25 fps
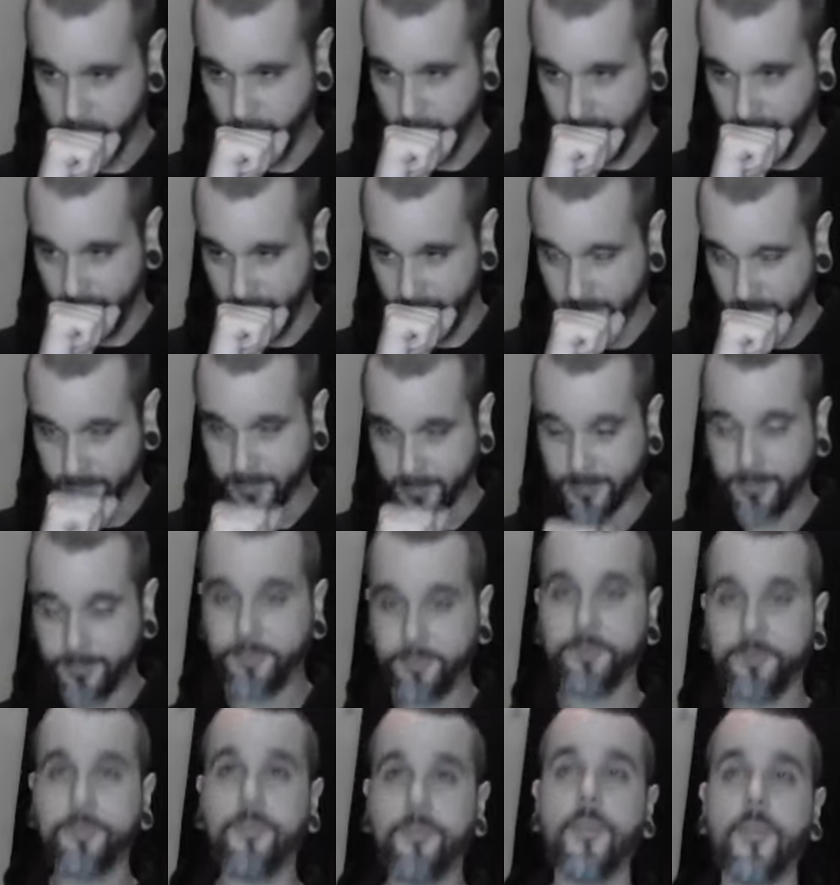me.
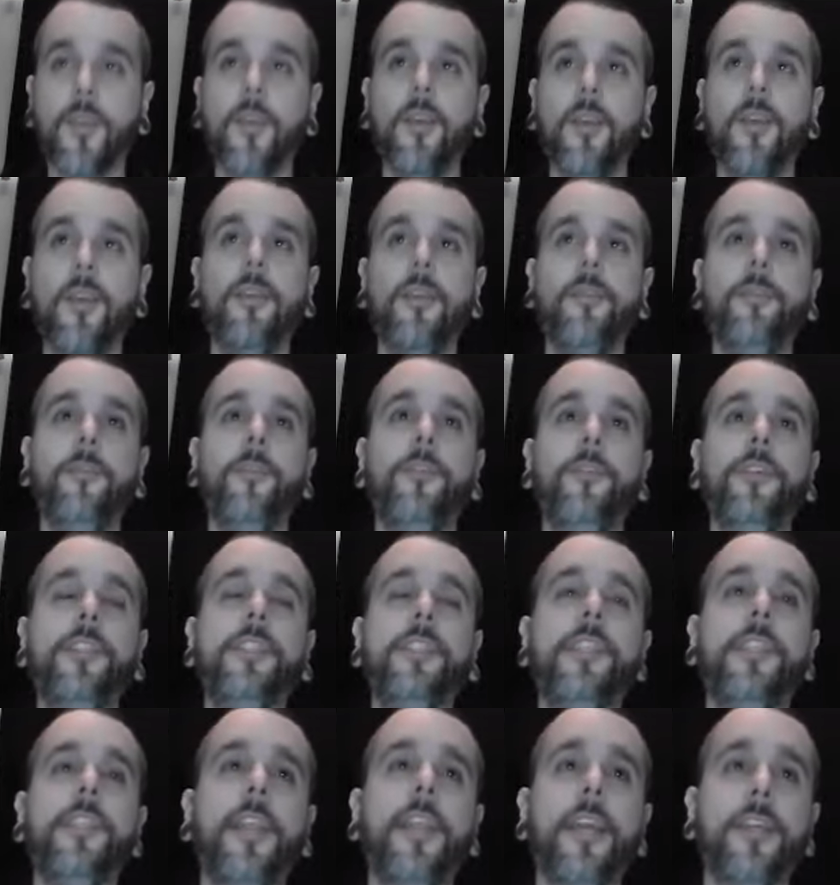Moving
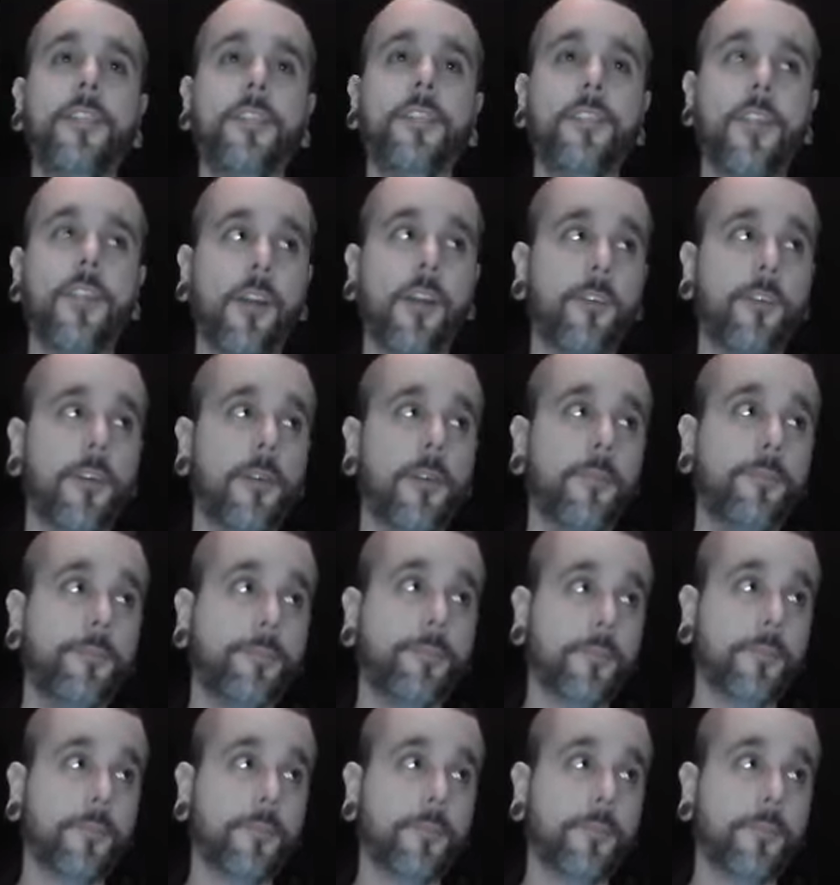to the next chakra,